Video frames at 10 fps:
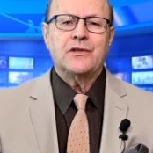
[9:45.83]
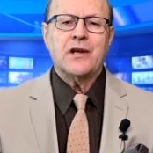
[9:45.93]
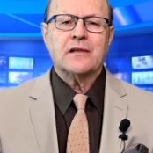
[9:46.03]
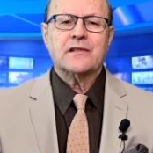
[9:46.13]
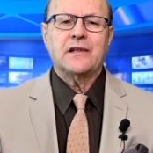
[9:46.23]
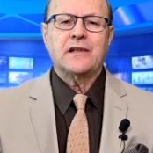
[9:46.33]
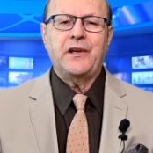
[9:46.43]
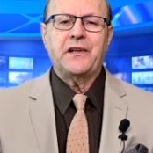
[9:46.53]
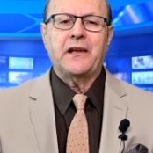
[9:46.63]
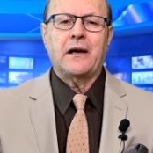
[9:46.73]
justly
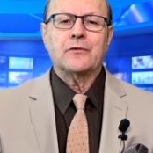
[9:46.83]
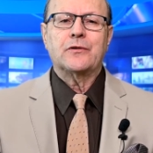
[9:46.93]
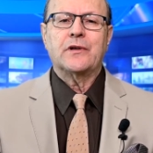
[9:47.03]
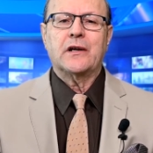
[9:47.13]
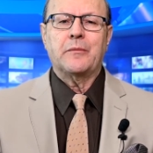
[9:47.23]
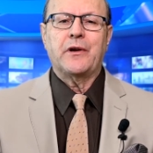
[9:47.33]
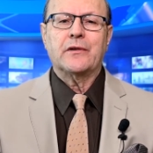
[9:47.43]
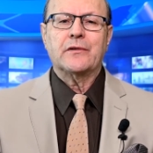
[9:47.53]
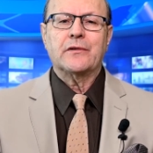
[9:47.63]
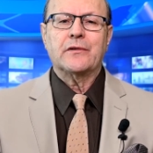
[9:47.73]
meted out to
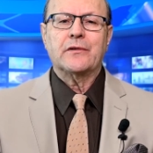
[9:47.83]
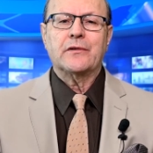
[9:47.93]
criminals.